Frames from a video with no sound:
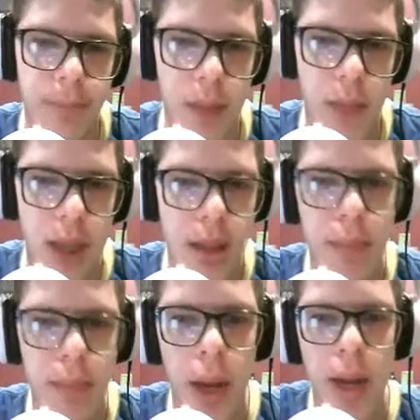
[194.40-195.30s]
It's a
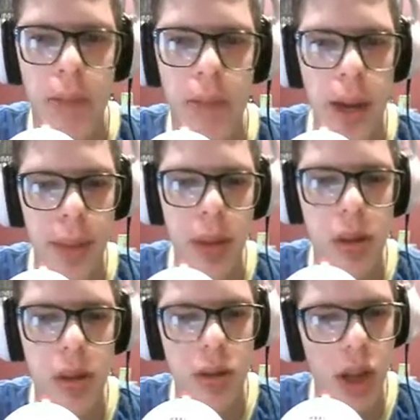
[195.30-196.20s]
mind
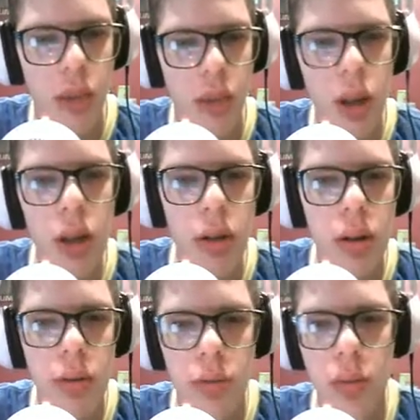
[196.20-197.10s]
mapping software,
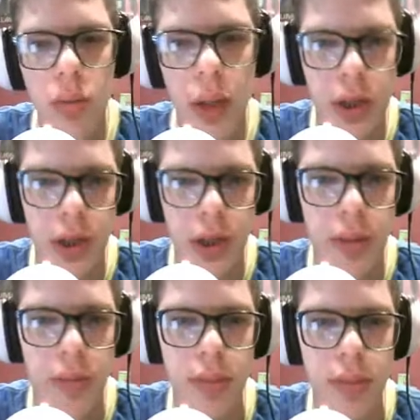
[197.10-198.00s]
which
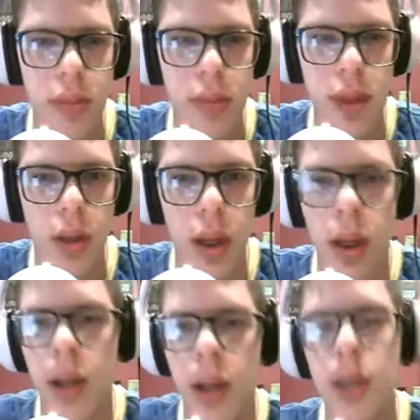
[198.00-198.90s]

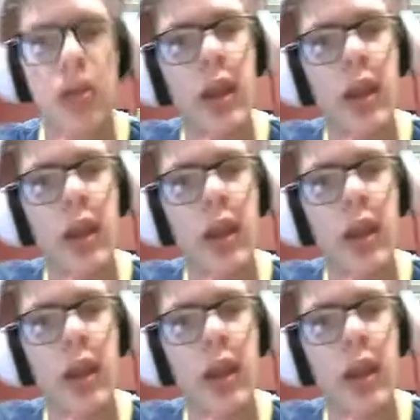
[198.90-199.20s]
it's like